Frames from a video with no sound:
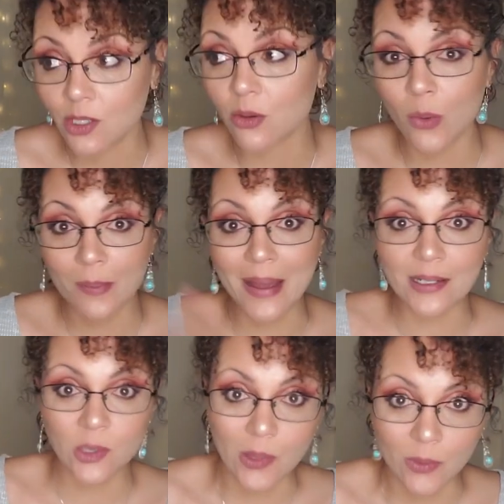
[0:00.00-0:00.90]
So going
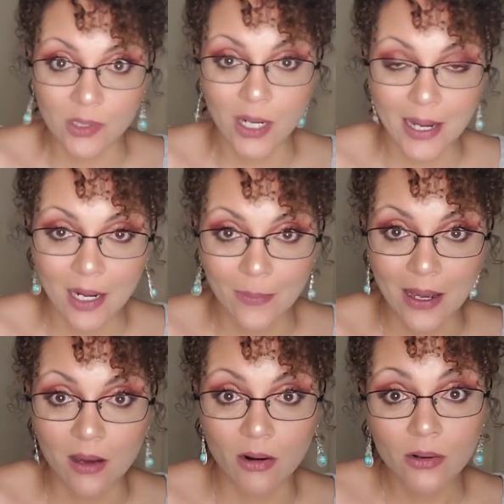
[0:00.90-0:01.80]
back to what I was talking
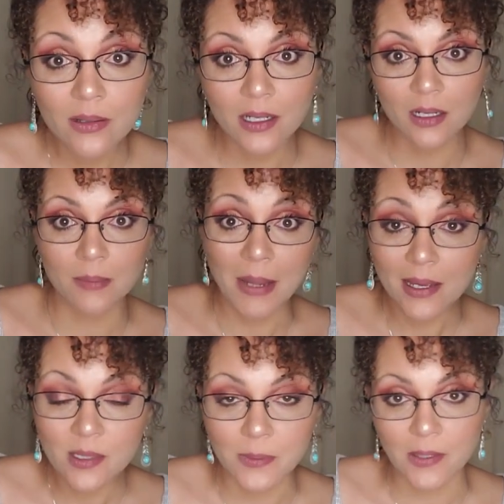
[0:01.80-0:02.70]
about earlier in my
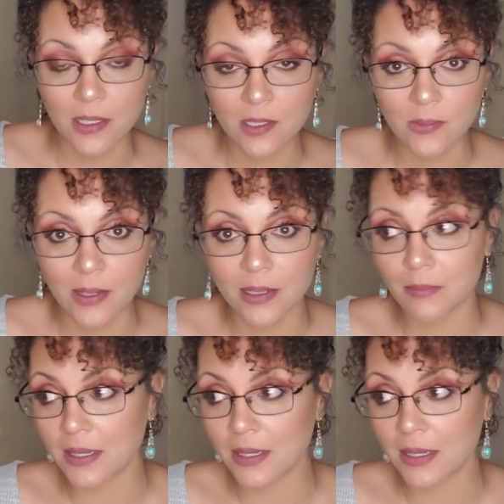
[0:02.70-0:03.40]
experience, right?